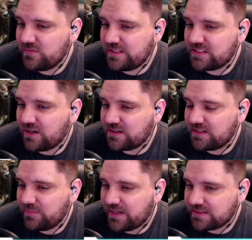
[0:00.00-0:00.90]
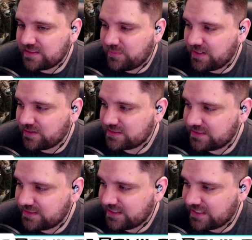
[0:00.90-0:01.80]
What are we talking about the
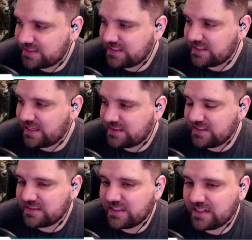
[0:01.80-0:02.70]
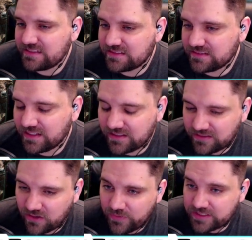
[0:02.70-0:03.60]
penalty? I think that's
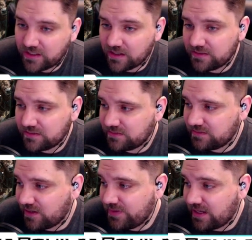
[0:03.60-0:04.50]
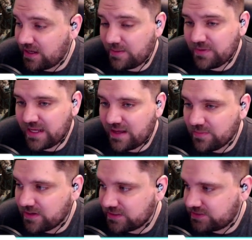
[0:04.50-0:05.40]
XP loss. Are we talking, but how
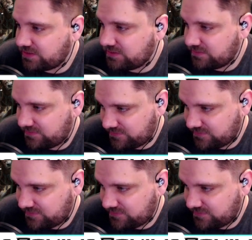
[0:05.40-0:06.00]
much?